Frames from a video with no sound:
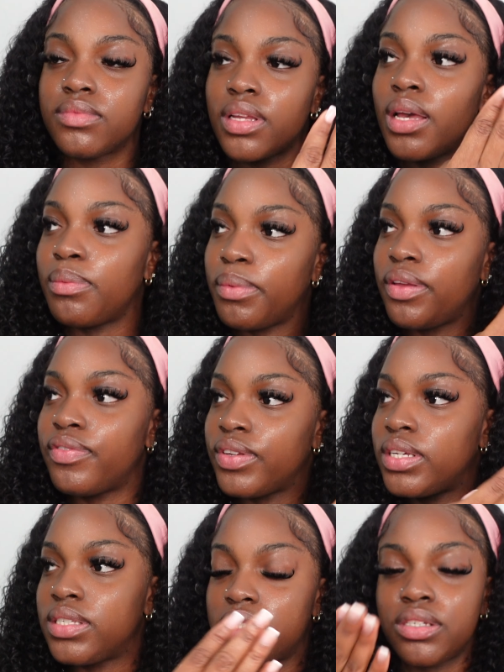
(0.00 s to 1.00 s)
And wait for
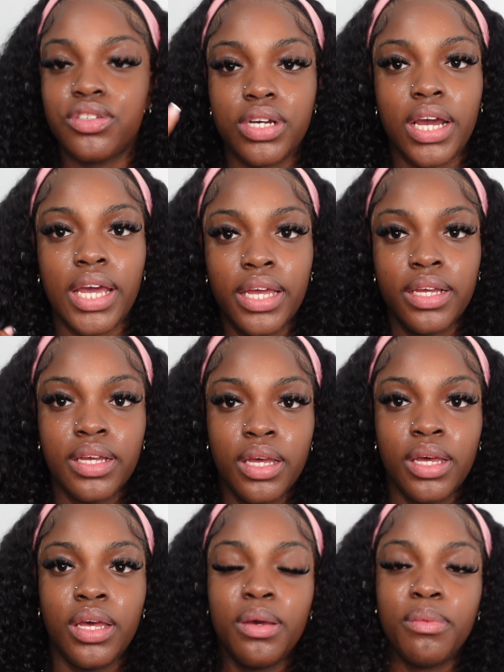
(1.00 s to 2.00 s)
this to dry
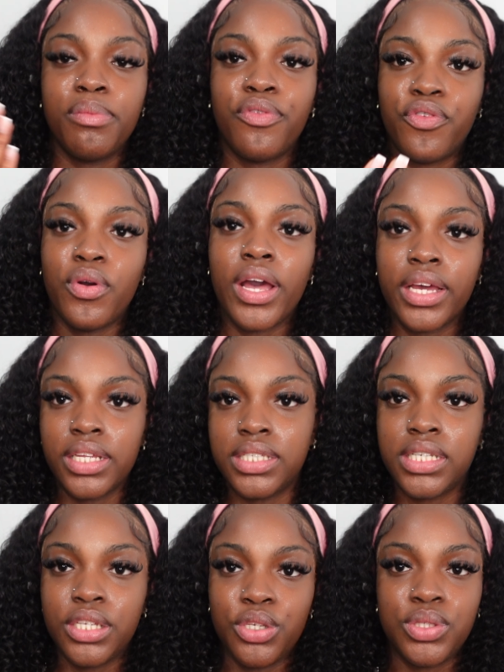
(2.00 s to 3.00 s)
before I
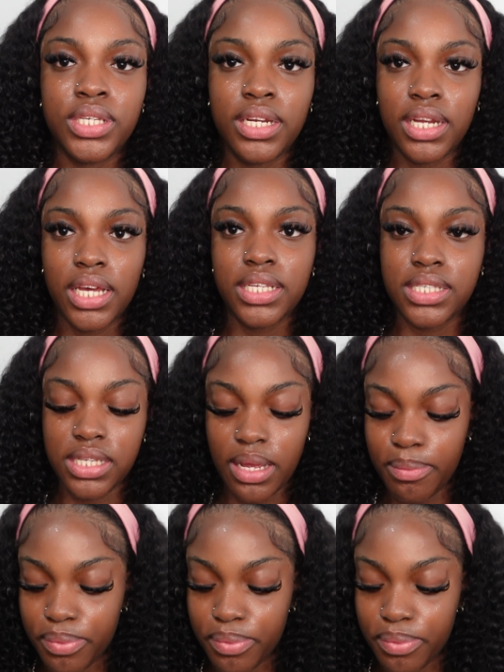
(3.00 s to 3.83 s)
continue to the next step.